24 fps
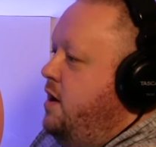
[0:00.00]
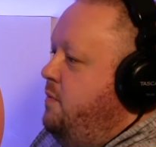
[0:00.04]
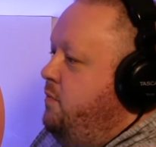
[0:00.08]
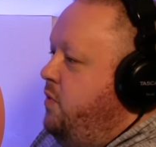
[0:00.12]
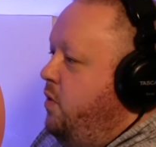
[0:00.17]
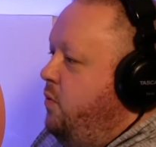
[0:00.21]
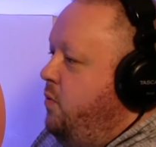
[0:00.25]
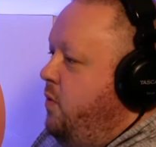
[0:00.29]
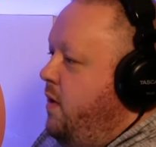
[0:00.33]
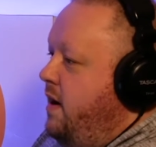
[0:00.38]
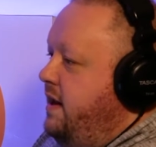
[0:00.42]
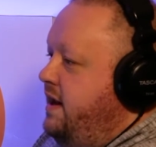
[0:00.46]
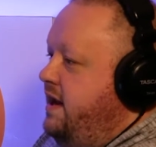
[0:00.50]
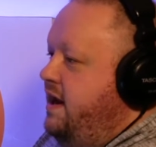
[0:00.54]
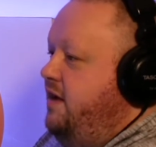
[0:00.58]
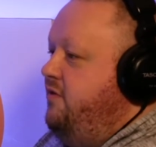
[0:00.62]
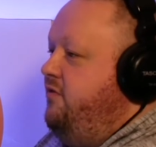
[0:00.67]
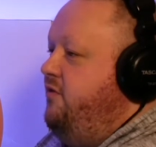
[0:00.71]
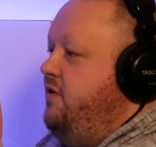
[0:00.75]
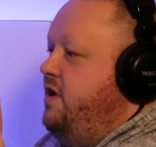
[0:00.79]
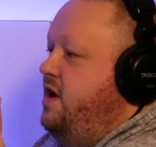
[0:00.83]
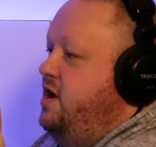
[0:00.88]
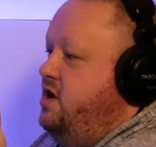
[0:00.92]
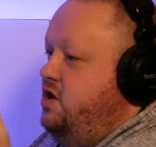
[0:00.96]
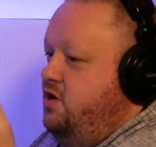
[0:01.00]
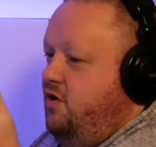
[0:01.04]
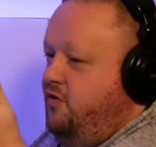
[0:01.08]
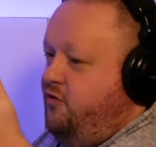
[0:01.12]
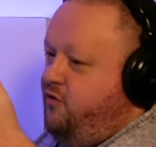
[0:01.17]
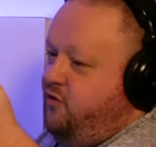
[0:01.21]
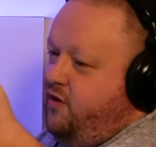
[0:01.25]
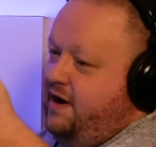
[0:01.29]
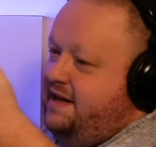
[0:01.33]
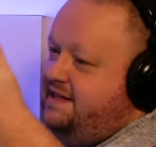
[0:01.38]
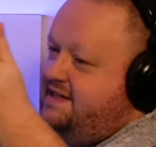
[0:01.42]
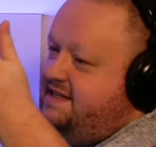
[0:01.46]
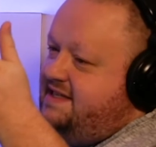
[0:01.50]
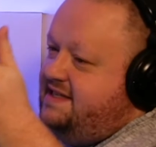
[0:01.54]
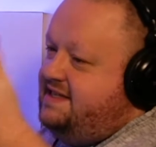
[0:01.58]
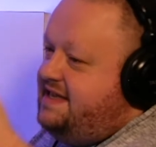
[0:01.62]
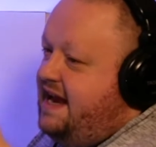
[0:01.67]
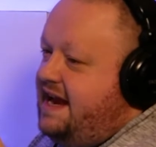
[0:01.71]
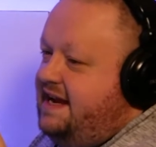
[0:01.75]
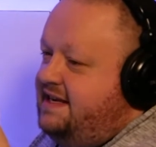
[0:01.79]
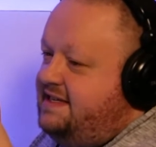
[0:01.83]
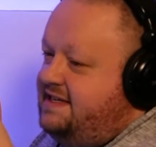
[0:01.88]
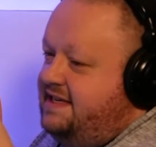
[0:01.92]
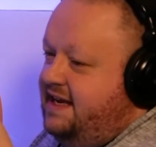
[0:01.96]
But what if your friend
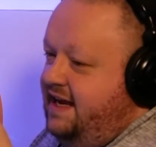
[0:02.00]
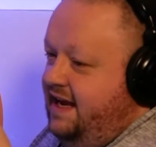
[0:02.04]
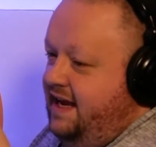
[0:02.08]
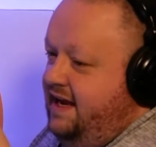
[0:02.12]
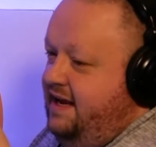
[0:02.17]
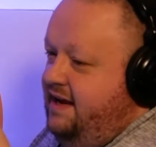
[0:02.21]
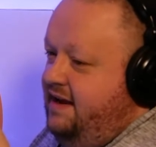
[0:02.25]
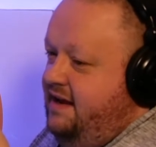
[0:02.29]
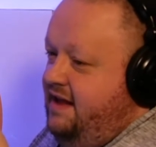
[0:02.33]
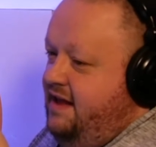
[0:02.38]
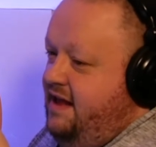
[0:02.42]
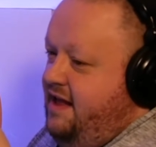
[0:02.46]
Stacy